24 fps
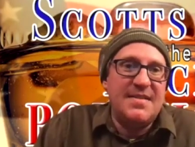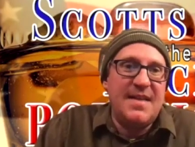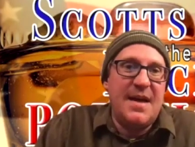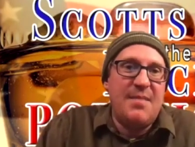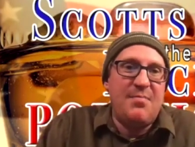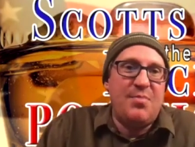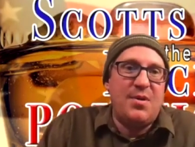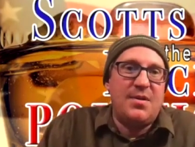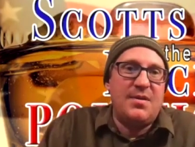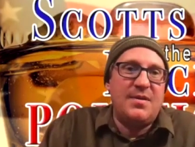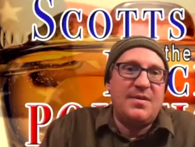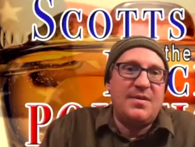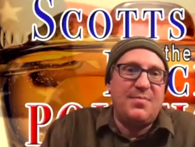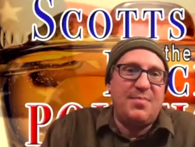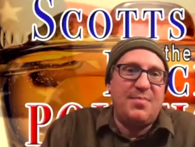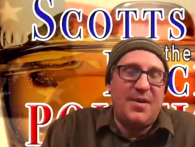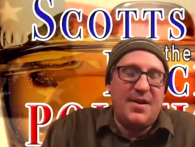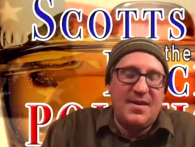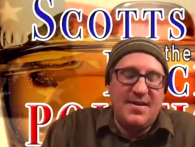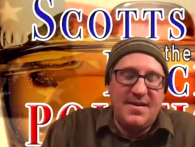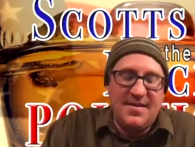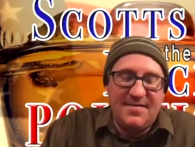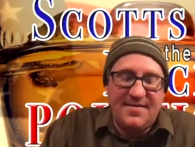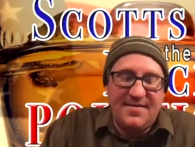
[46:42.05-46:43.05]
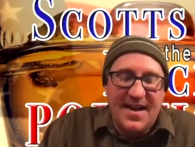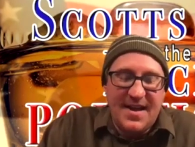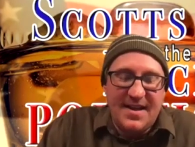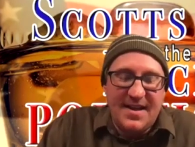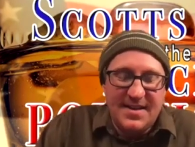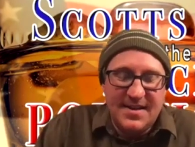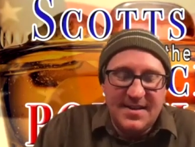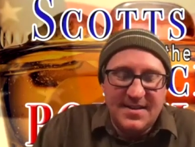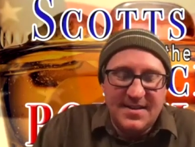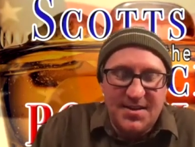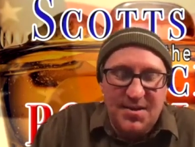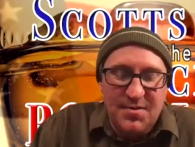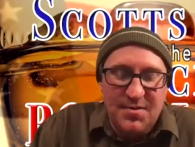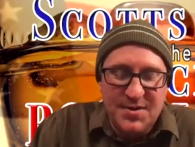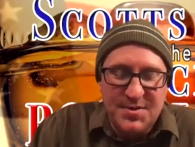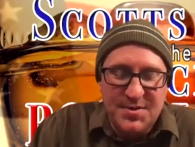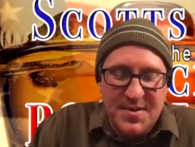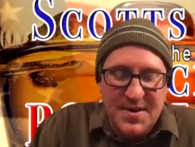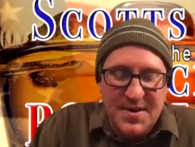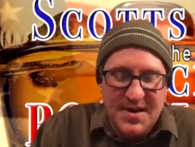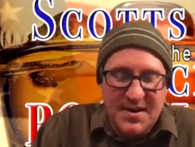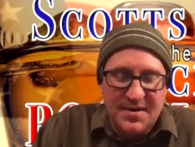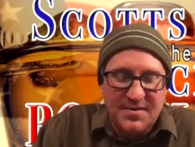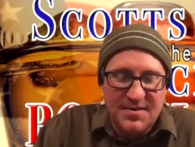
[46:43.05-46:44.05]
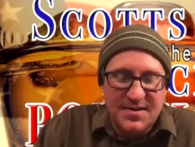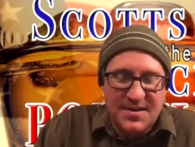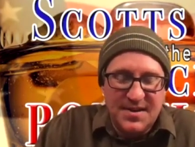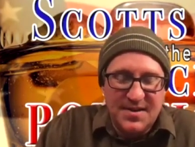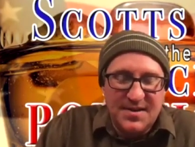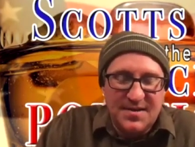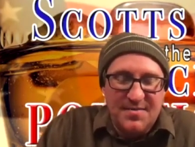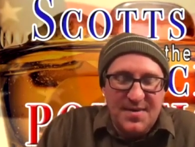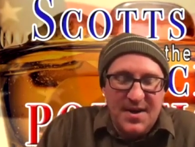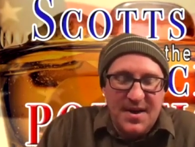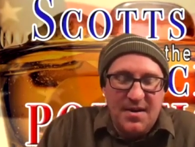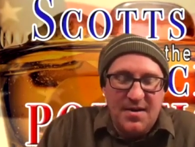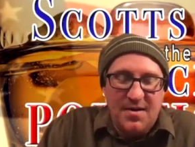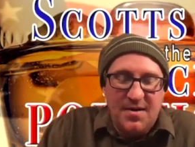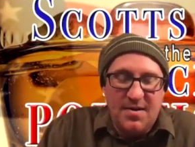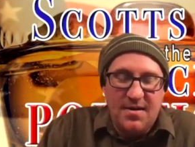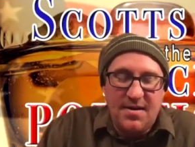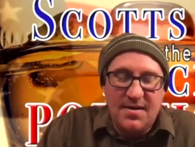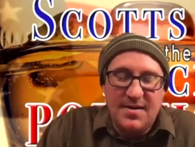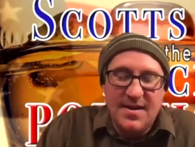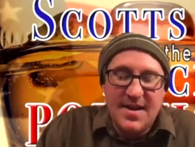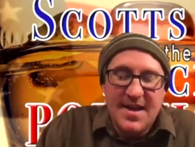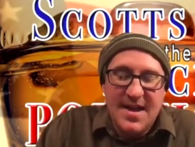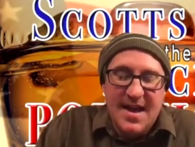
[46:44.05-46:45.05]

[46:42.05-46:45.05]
that part of the Pioneer Valley has always been near and dear to my heart.